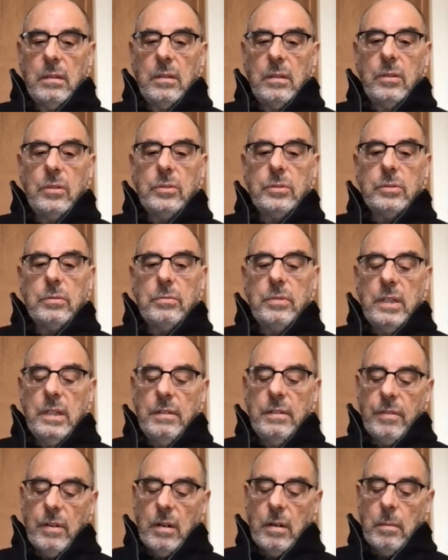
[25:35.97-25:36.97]
whose
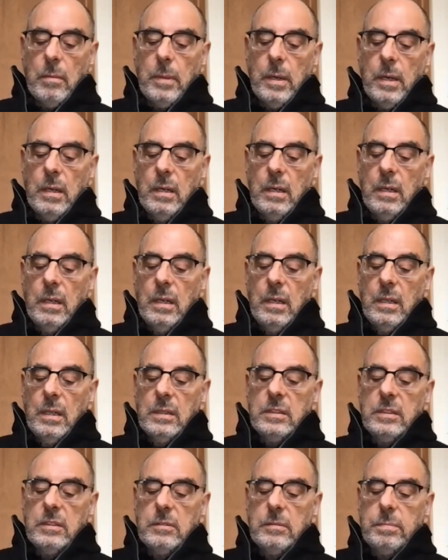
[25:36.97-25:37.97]
reverb
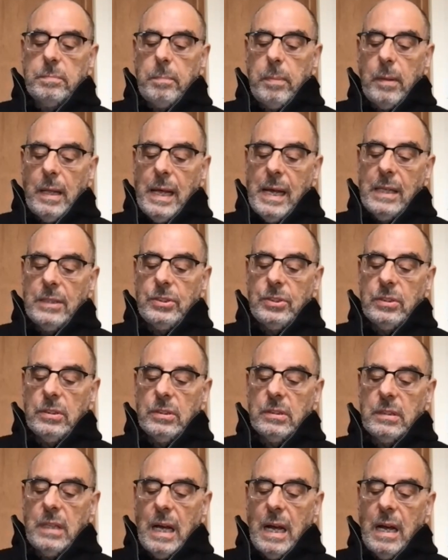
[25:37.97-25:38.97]

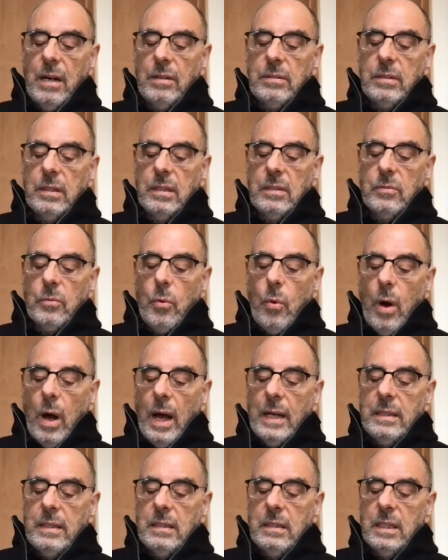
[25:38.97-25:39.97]
splashes out in
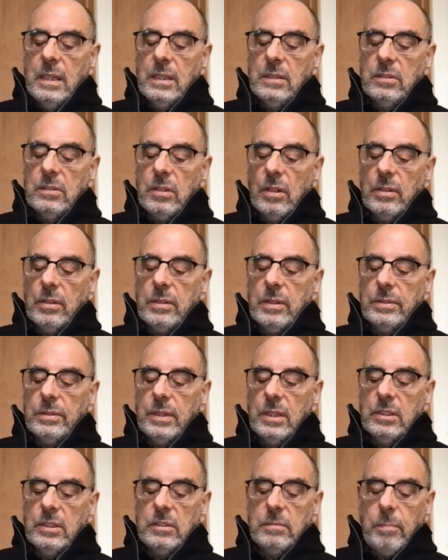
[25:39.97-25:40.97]
widening circles
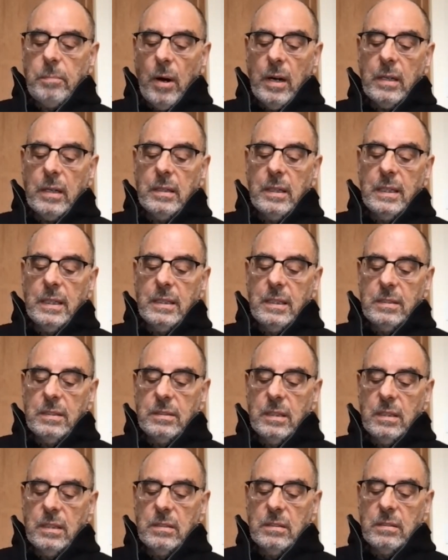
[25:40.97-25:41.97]
in sparkling
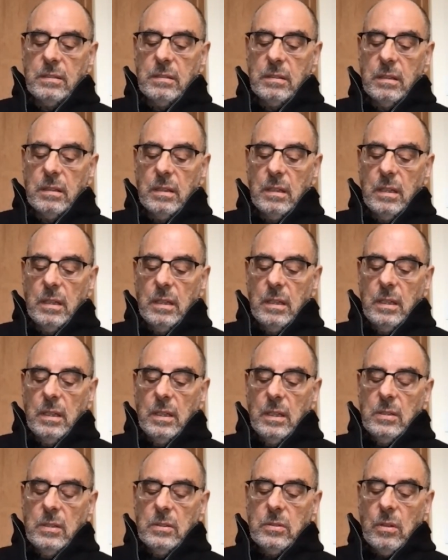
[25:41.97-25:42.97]
distance,
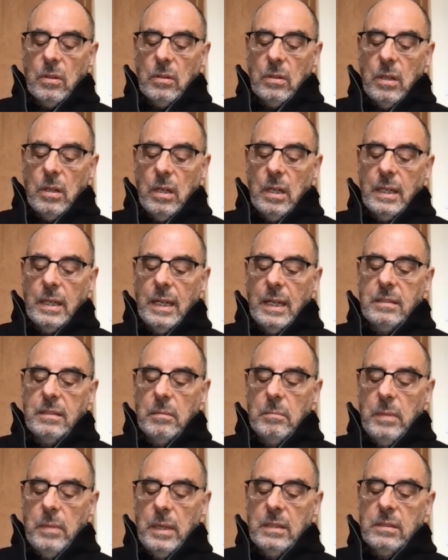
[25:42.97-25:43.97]
so long as
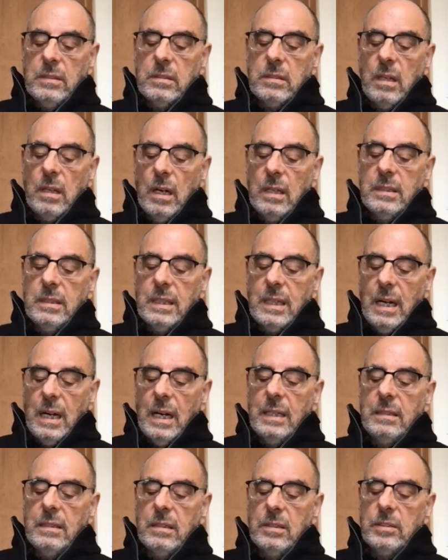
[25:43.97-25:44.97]
immense
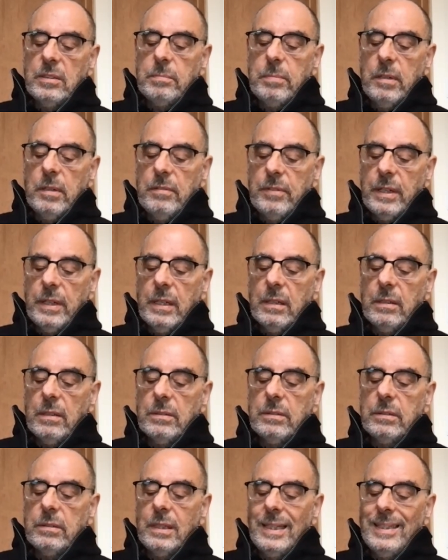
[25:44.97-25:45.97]
unkindness
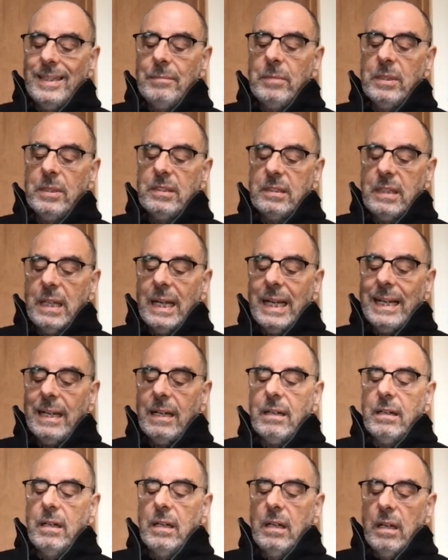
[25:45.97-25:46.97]
prevails in
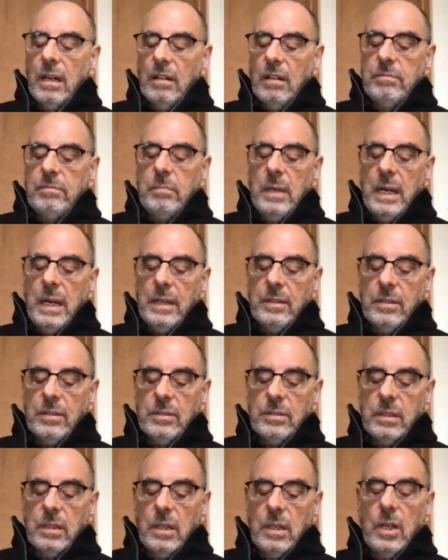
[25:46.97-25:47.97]
mistake of
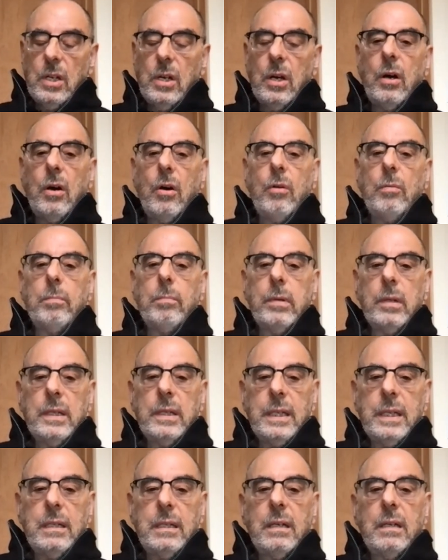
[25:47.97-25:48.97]
matter's
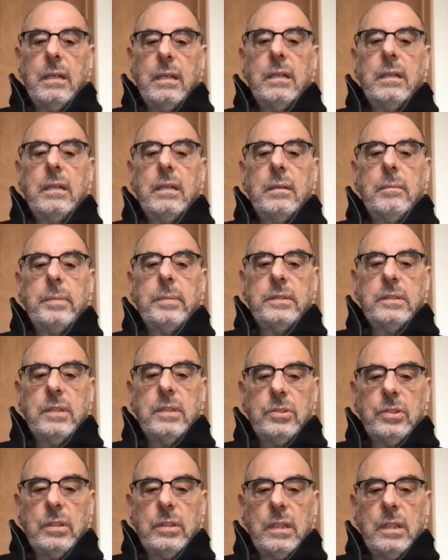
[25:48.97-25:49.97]
oblique
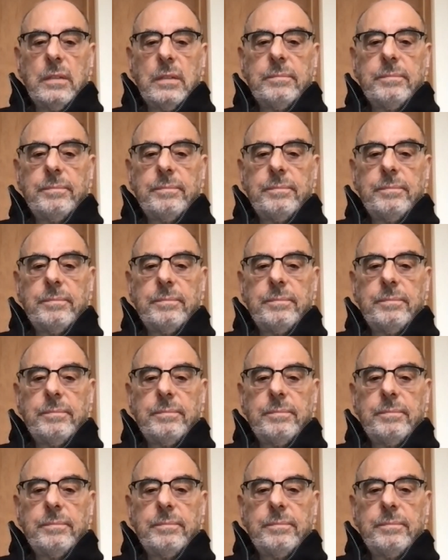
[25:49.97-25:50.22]
positioning.